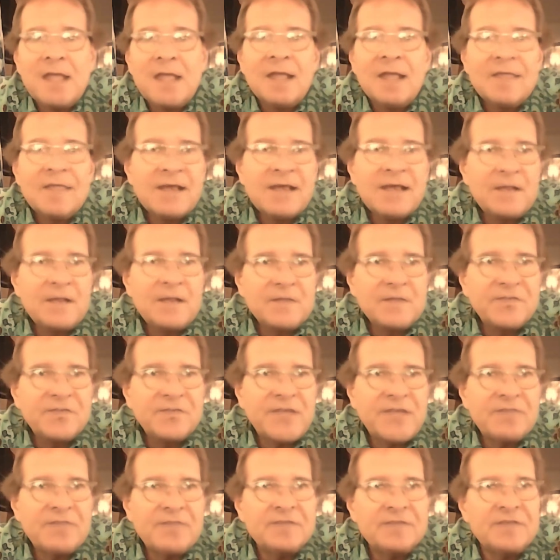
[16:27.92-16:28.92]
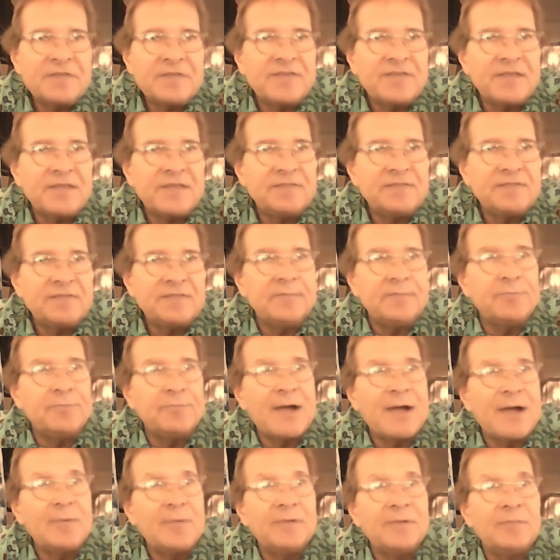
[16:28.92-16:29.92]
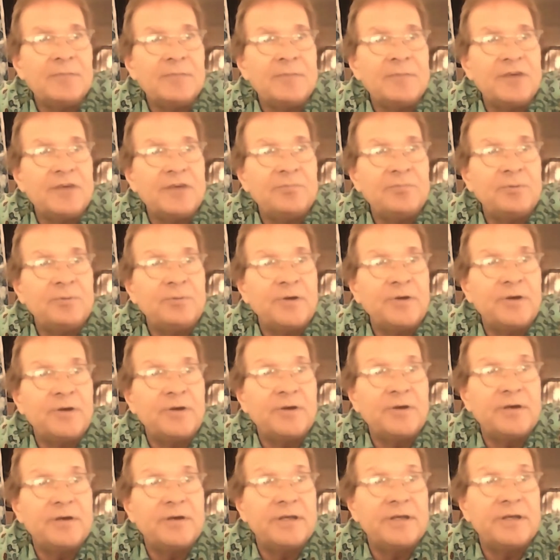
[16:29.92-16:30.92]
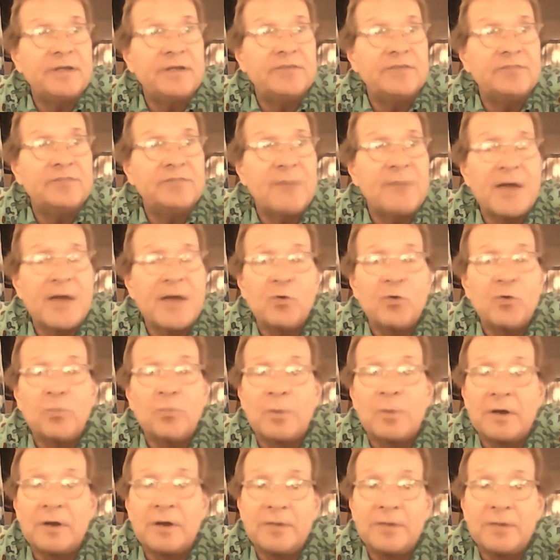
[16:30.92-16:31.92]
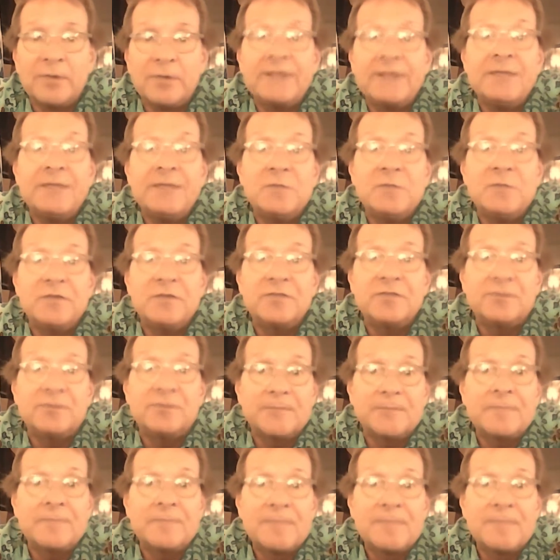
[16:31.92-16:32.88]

Then in the 70s, I think probably the best player is my old buddy Ricky Mislin.